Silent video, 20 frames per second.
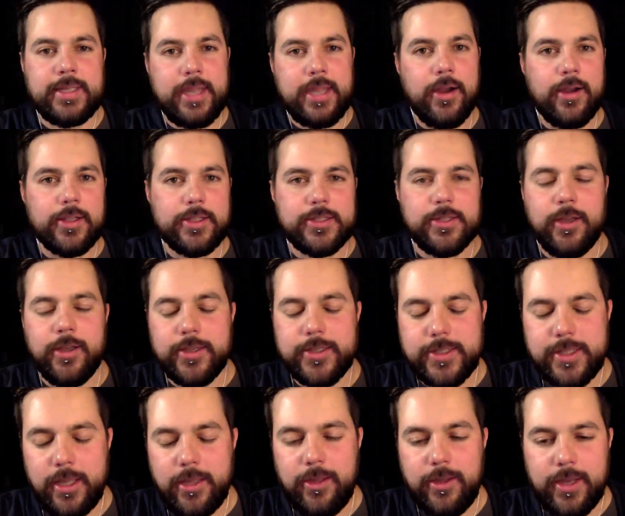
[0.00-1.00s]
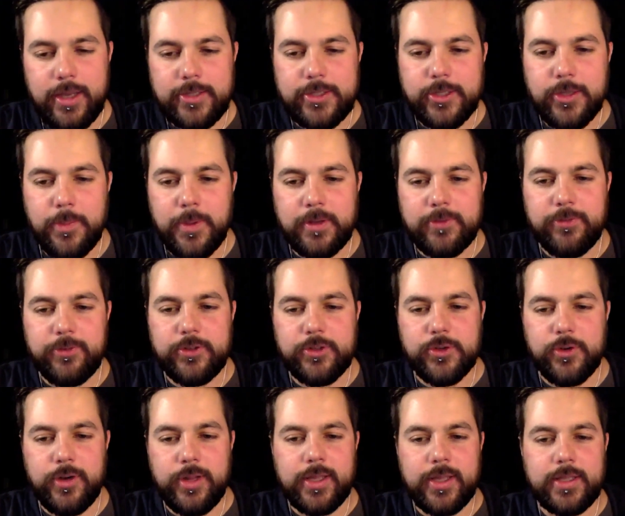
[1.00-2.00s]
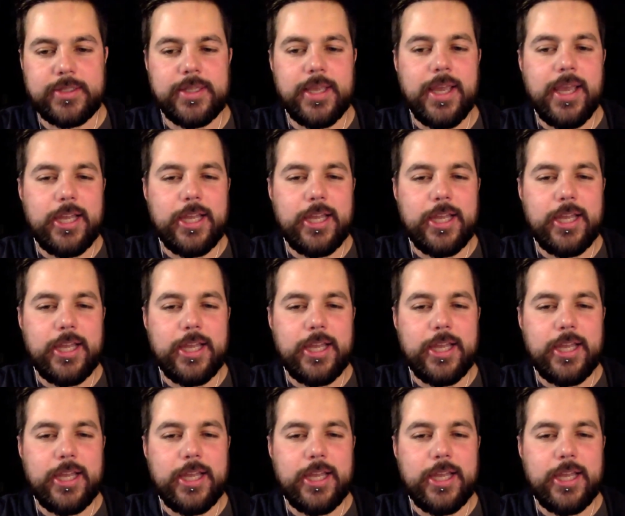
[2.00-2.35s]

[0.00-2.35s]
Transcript: Garrett Sauls. Thank you guys so much for joining us.